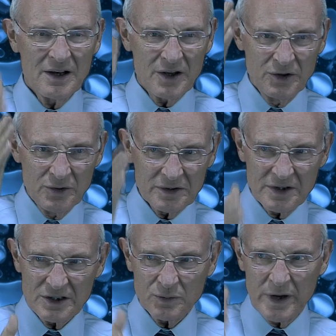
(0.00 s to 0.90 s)
You do it
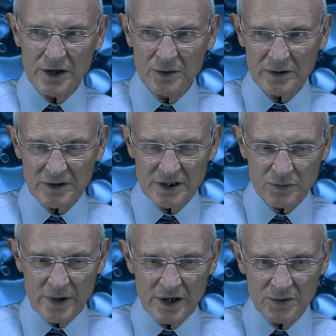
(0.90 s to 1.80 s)
this way, you do it this
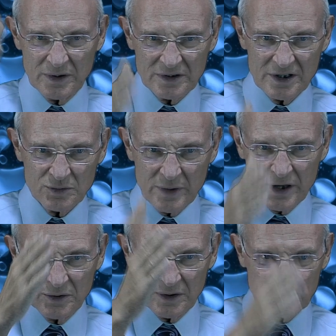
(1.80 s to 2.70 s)
way, you do it this way,
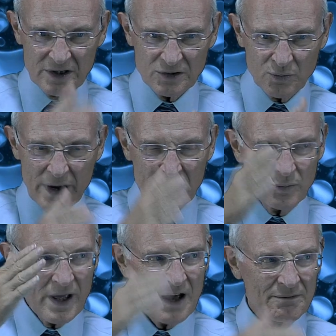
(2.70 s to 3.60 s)
you do it this way, and
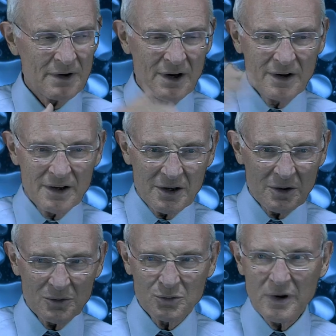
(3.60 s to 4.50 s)
we have,
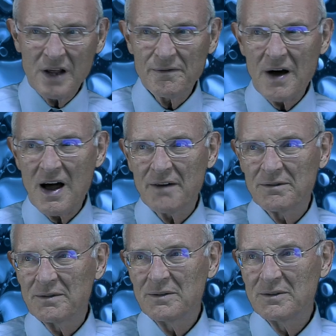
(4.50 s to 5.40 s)

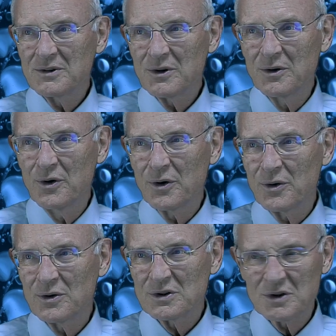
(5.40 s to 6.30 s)
25
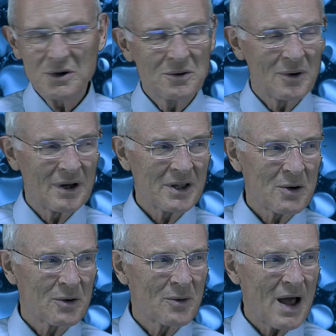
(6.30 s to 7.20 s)
gurus they
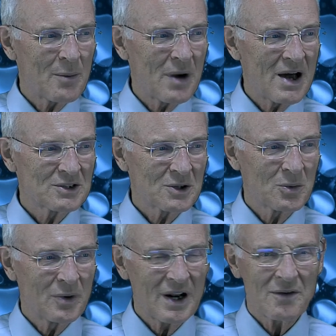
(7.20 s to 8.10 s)
were rabbis or
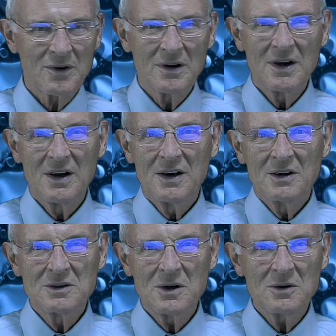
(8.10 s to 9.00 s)
whatever,
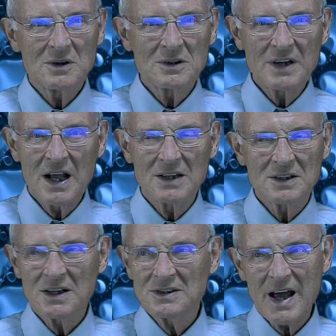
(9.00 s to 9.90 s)
to tell us
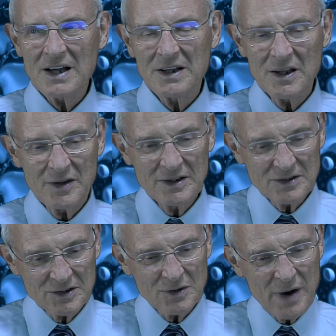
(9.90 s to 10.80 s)
exactly, this
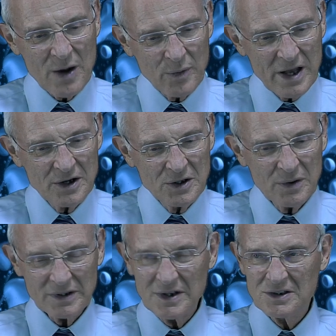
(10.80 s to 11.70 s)
is the right way to do
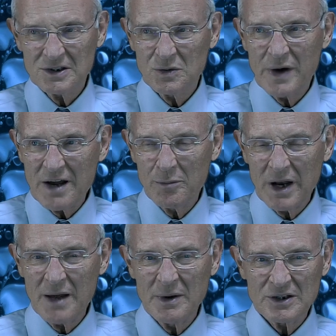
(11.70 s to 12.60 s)
it. This is the way
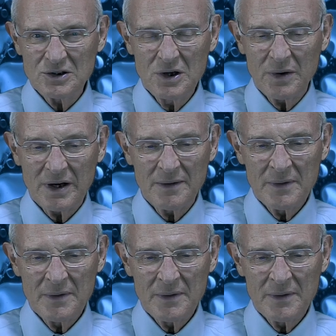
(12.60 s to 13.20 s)
everybody must do it.